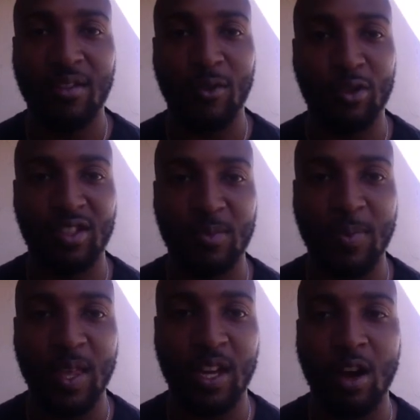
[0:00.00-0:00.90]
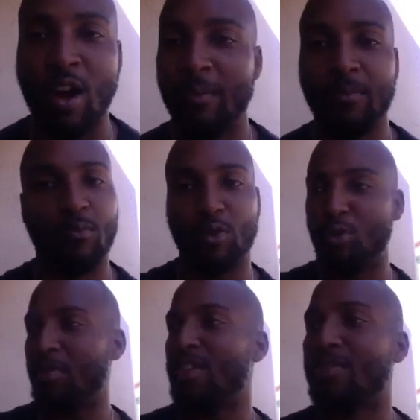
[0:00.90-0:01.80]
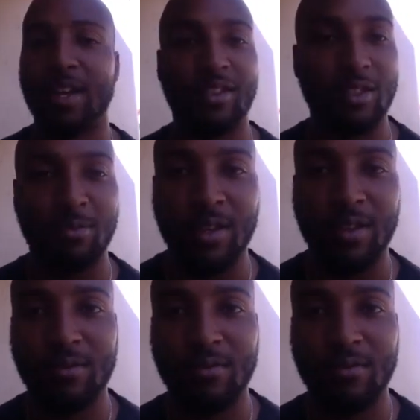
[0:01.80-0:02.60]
versus be like, all right, we're doing this weight this week.